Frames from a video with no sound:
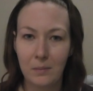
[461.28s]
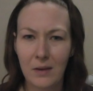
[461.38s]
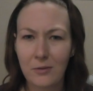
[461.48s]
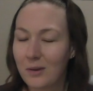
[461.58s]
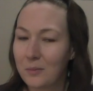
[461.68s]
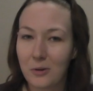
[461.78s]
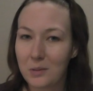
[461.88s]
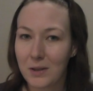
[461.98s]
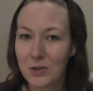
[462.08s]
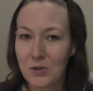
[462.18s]
Everyone
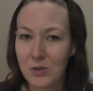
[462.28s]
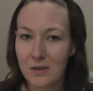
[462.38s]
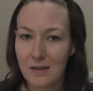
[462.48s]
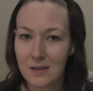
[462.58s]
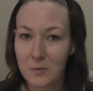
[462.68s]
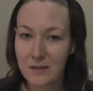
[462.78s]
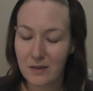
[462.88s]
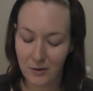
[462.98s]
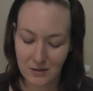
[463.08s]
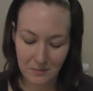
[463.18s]
pretty much knew that this was
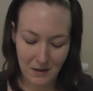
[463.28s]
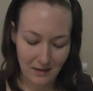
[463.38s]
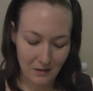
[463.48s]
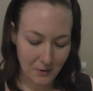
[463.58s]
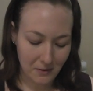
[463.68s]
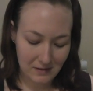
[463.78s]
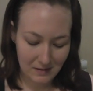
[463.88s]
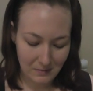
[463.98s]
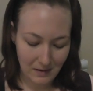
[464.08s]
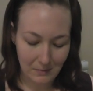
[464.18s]
going to be in the
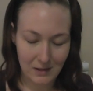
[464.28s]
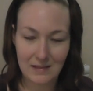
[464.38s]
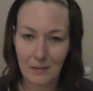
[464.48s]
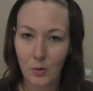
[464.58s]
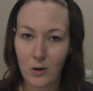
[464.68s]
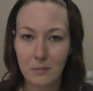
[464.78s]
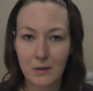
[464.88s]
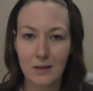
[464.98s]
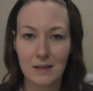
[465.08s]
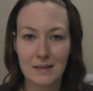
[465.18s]
box at some point,
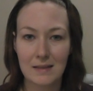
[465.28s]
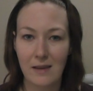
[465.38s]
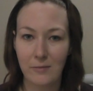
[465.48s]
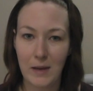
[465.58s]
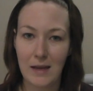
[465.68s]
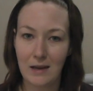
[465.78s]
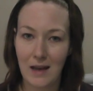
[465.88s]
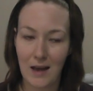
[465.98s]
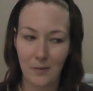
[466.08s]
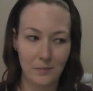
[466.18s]
because they've been
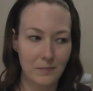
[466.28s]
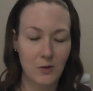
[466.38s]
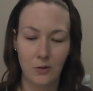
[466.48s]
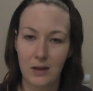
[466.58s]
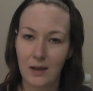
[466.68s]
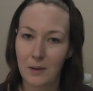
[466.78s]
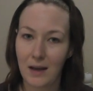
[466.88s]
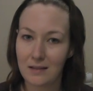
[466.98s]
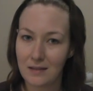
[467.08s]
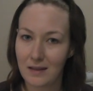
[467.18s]
talking
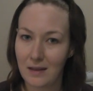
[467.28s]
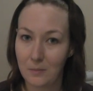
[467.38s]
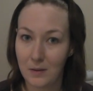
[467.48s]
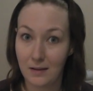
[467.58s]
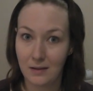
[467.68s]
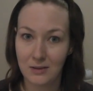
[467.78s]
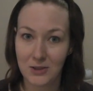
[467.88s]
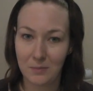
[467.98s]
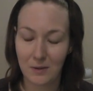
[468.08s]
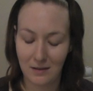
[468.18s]
about their big
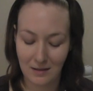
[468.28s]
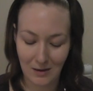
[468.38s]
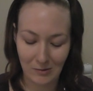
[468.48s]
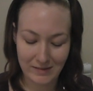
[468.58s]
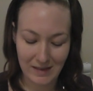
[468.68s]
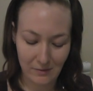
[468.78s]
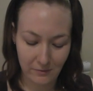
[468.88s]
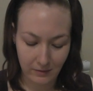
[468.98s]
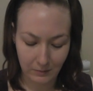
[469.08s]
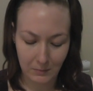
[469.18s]
shipment that they
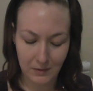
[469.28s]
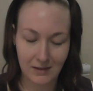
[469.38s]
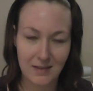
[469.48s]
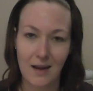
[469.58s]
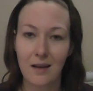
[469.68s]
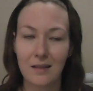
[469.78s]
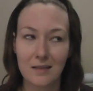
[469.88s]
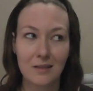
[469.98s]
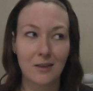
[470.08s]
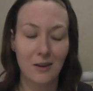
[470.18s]
received from them, and I was like,
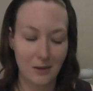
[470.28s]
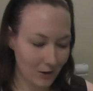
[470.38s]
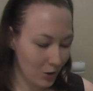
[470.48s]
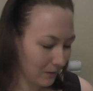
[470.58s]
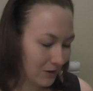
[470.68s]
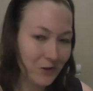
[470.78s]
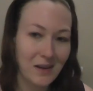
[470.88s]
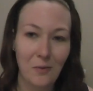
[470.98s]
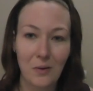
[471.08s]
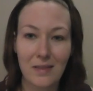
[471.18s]
oh god, I hope I don't
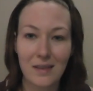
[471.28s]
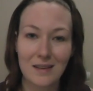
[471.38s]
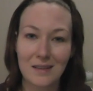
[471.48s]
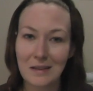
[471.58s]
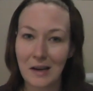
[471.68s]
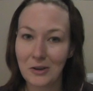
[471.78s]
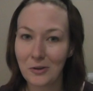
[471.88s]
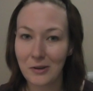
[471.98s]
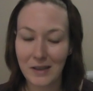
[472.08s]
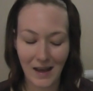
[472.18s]
get one that I
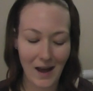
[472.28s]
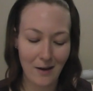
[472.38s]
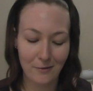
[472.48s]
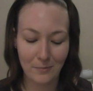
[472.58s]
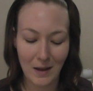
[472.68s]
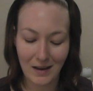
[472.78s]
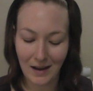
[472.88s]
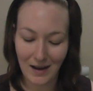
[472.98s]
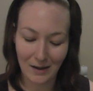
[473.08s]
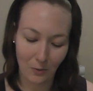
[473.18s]
already have. But
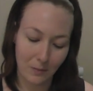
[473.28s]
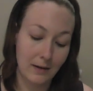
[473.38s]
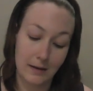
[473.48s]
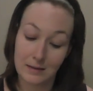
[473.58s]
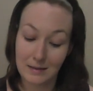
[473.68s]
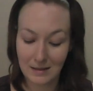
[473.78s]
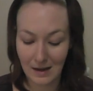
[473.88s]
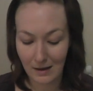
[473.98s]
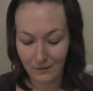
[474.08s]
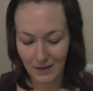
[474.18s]
I got one I didn't have.